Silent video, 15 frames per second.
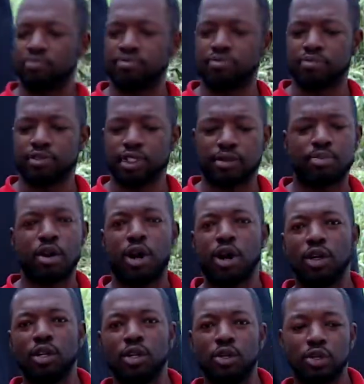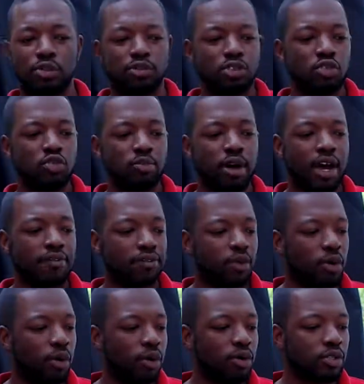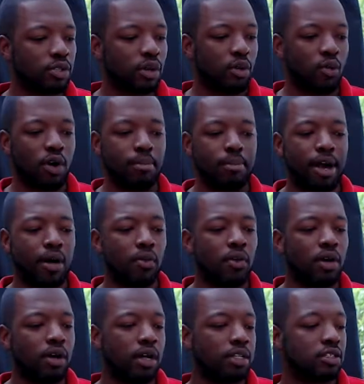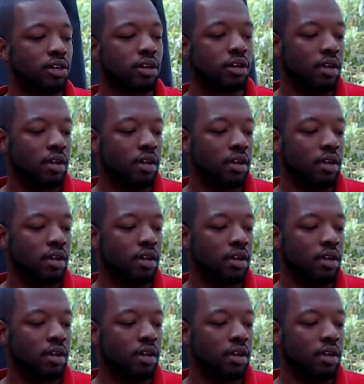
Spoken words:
small little 2x4s or 1x1s or